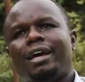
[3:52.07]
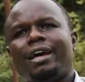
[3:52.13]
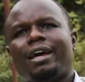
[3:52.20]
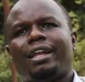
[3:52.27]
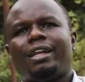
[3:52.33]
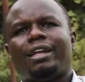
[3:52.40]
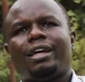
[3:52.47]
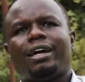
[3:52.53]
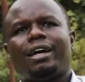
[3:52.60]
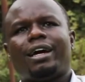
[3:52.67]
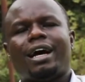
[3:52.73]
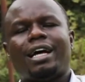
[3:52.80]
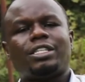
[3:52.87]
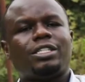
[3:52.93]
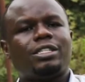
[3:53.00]
And
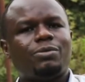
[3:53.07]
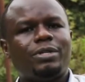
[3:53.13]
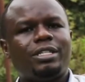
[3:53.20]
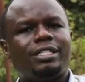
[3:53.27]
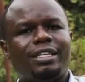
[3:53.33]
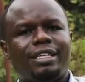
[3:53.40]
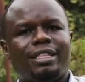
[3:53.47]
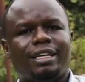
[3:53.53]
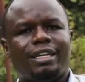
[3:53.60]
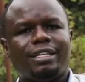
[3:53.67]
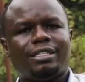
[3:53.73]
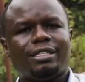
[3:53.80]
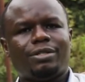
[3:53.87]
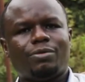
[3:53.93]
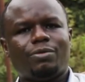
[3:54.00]
as we see
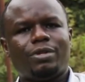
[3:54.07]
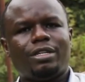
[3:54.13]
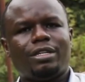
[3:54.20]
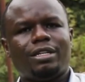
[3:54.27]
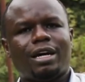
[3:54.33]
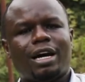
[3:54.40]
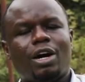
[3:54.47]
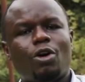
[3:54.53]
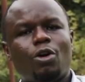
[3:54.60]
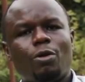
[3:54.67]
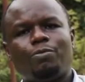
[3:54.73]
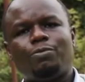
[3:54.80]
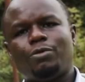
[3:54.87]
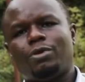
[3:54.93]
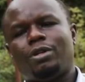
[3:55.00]
this, we are
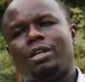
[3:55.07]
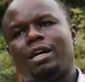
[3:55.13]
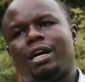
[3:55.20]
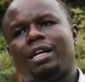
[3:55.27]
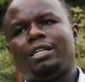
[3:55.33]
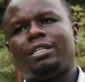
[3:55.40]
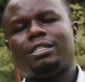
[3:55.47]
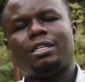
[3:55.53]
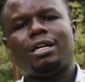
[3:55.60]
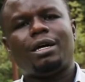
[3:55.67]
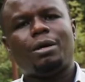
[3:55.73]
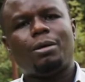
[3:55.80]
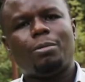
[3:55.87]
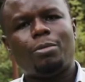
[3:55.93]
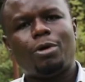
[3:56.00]
hopeful and
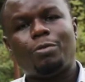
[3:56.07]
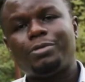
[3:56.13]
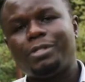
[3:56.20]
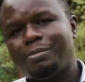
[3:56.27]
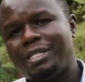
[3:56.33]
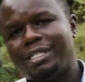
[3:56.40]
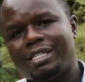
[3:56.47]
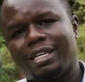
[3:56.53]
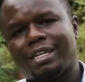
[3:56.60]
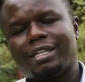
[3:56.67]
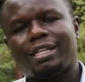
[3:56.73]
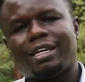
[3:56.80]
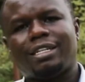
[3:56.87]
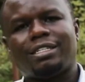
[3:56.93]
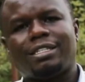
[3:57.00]
more optimistic
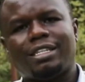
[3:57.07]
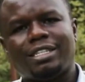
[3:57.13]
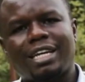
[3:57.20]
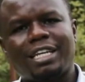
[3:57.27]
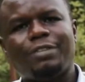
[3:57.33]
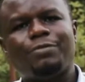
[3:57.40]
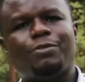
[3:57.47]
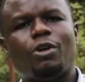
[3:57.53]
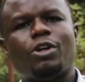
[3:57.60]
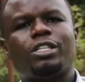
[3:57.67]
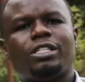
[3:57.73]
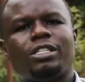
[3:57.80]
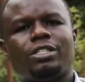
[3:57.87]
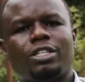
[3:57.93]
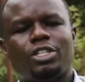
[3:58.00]
that the church
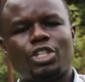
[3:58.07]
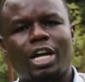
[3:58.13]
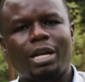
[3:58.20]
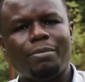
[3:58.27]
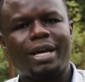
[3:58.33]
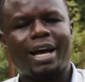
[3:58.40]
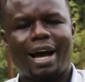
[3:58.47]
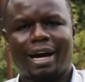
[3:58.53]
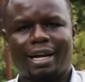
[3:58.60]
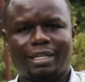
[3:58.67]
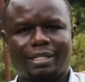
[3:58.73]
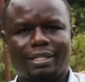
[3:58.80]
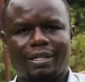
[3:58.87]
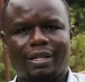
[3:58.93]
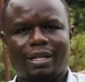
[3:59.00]
voice shall be heard.